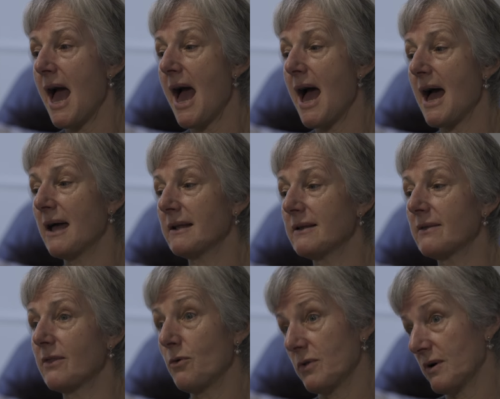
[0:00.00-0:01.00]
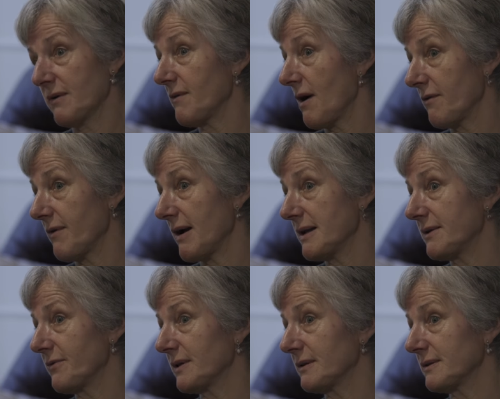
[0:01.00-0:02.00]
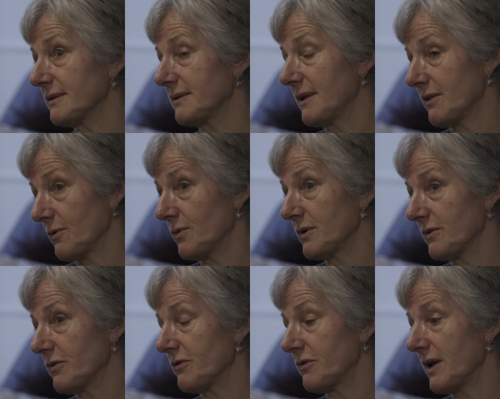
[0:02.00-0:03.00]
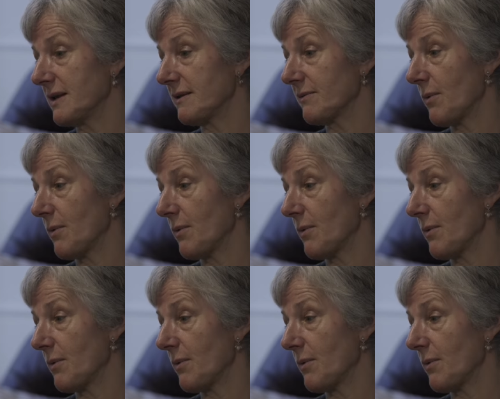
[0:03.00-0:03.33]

And those are very difficult disorders to treat as